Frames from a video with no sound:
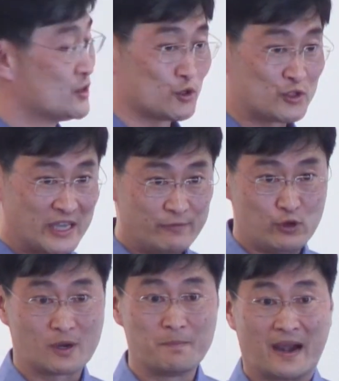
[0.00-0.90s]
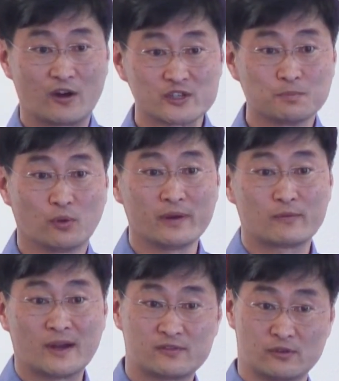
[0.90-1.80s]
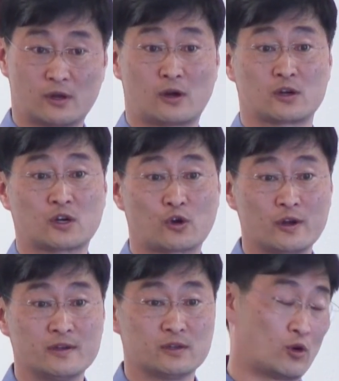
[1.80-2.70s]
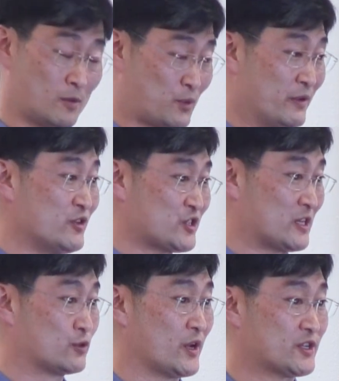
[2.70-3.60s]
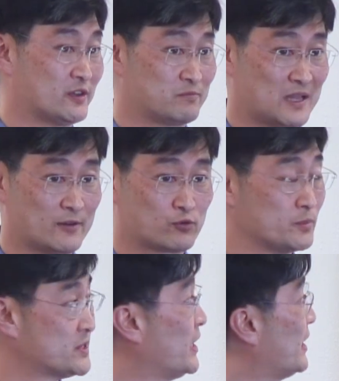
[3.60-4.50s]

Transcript: So to give you a comparison point, right, our current or our previous generation of platforms,